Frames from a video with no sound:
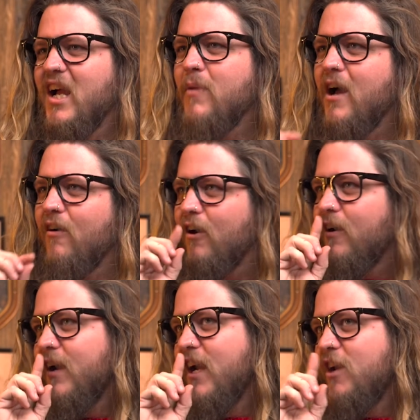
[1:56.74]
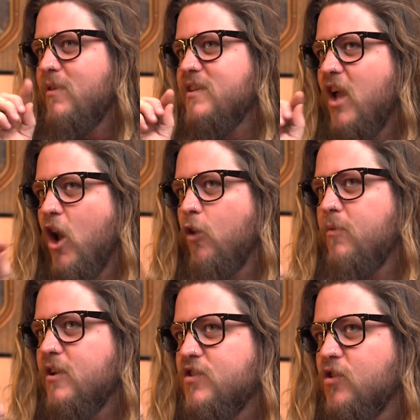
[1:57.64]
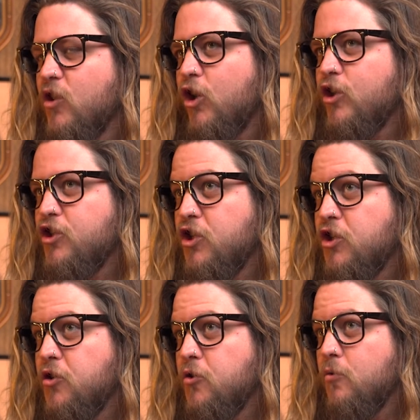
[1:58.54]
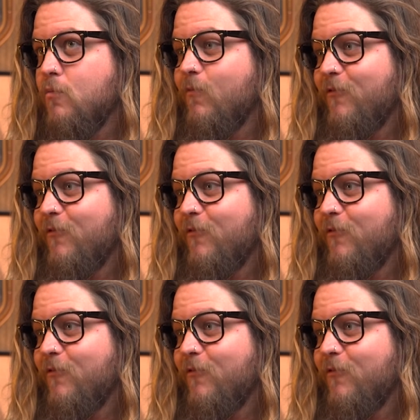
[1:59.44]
How about our enemies help us learn to